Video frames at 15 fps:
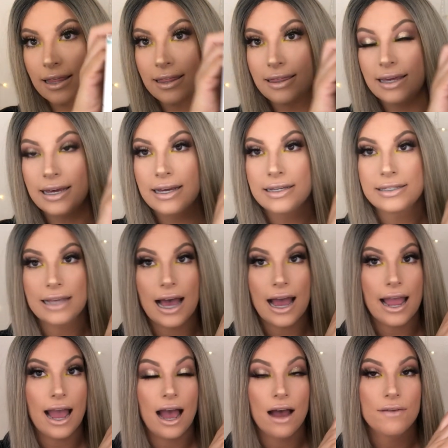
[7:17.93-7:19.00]
This, I
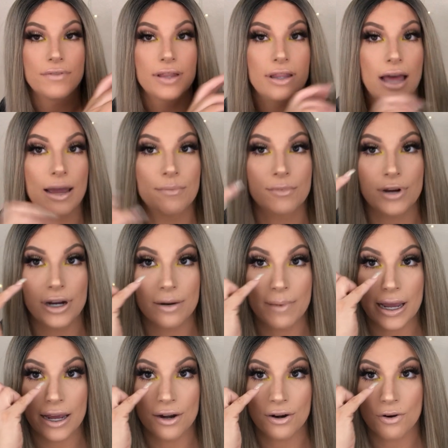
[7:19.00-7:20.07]
have the lime green on my
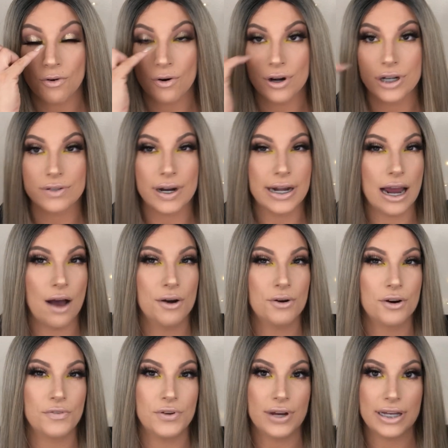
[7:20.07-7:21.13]
inner corners right now. I don't
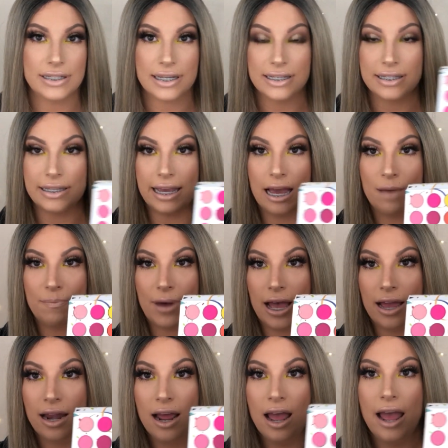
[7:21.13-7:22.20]
know if you guys can see it,
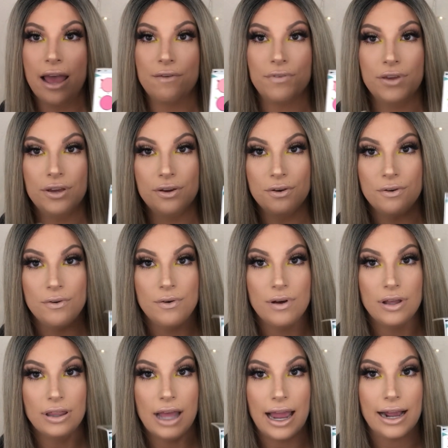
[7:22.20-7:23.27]
but if you
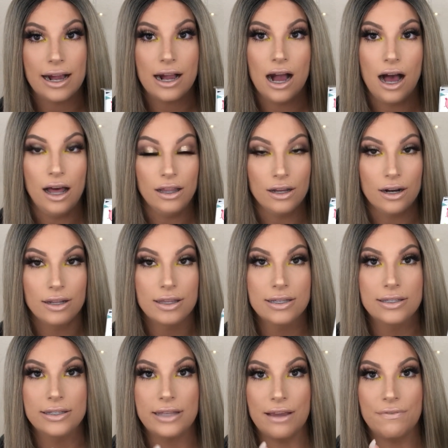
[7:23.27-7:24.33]
like color,
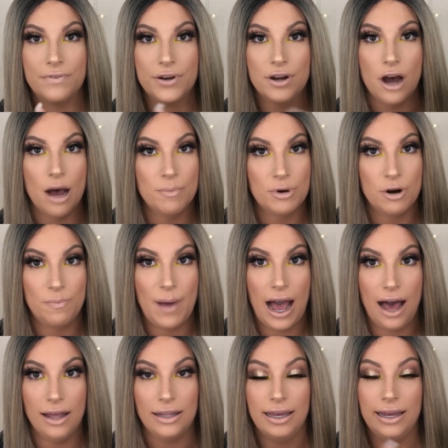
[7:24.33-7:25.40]
this is a phenomenal
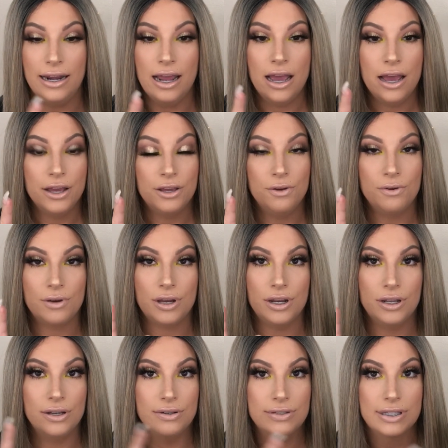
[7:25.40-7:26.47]
palette. You can
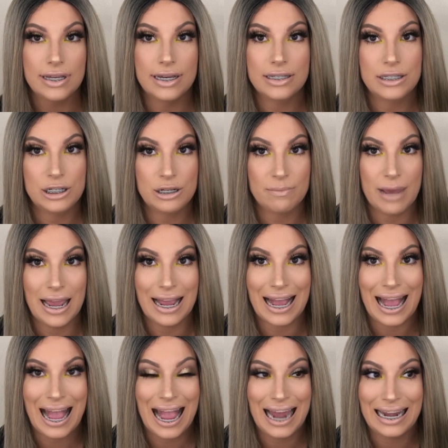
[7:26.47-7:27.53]
use this to make
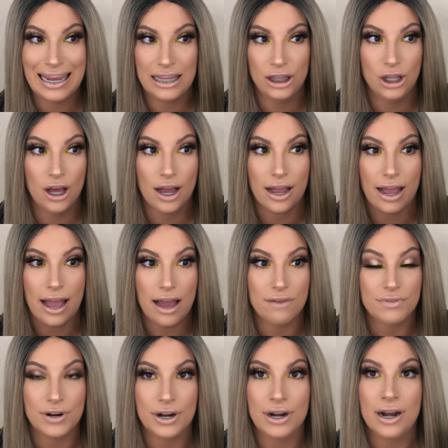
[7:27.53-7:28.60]
any look
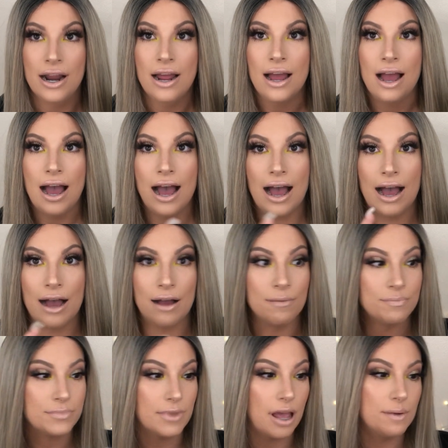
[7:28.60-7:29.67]
ever.
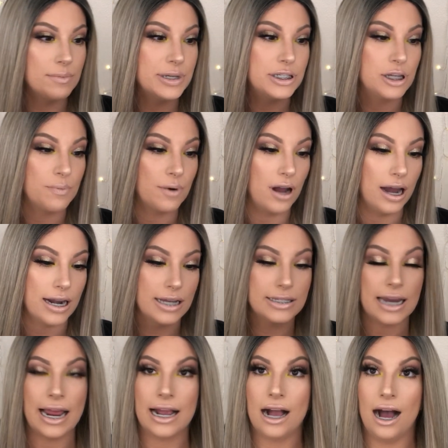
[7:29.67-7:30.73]
I'm gonna be super honest.
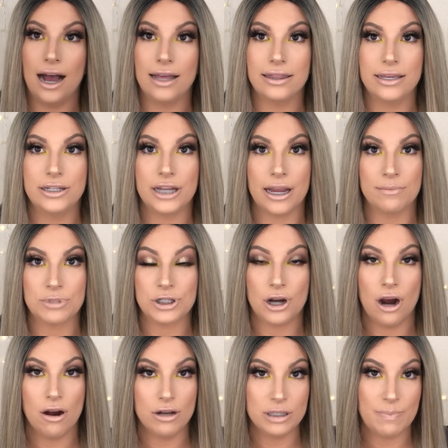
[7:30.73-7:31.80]
I got the James
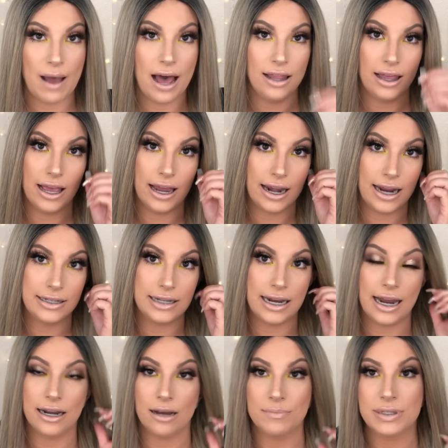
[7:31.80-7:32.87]
Charles palette and I did
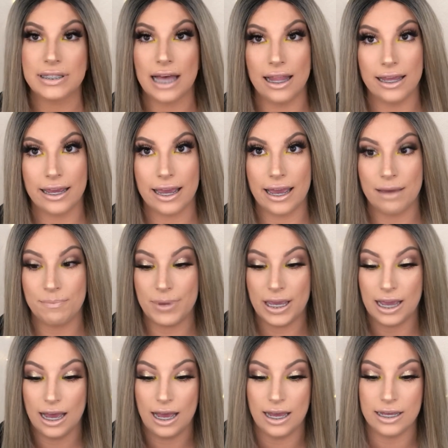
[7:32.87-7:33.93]
end up selling it
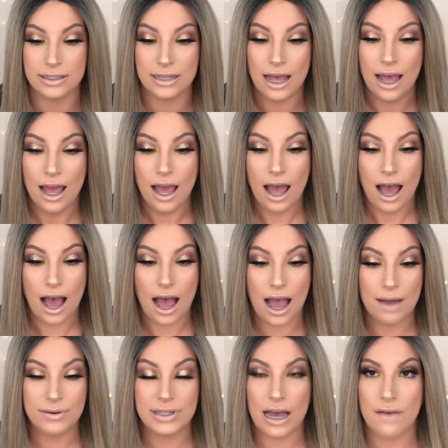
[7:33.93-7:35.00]
because
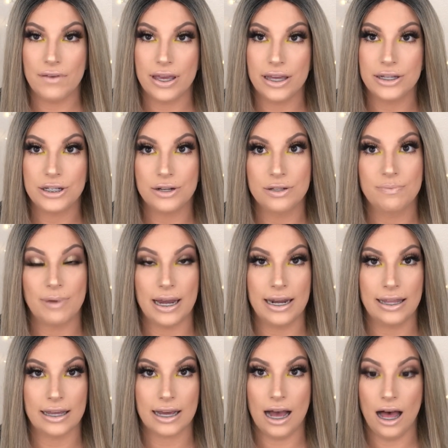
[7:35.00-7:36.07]
I was having issues
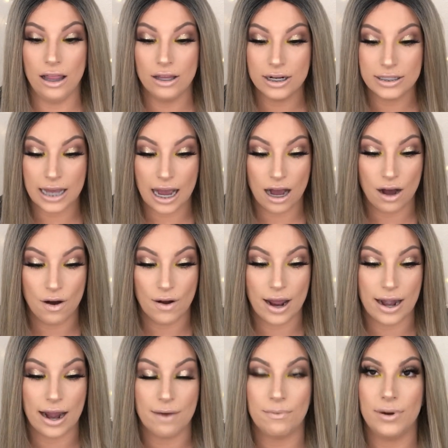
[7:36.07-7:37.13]
blending the colors out
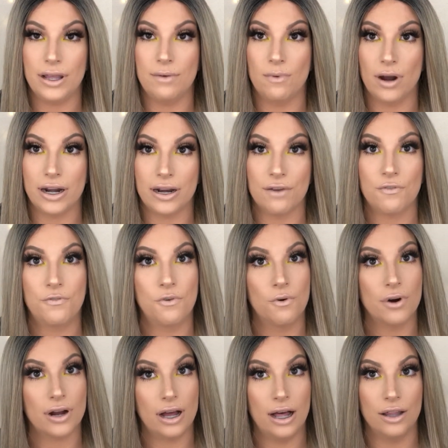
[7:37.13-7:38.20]
and I really wanted it
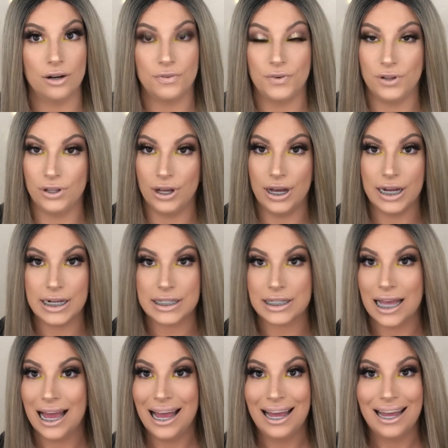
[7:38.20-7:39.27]
for colorful looks.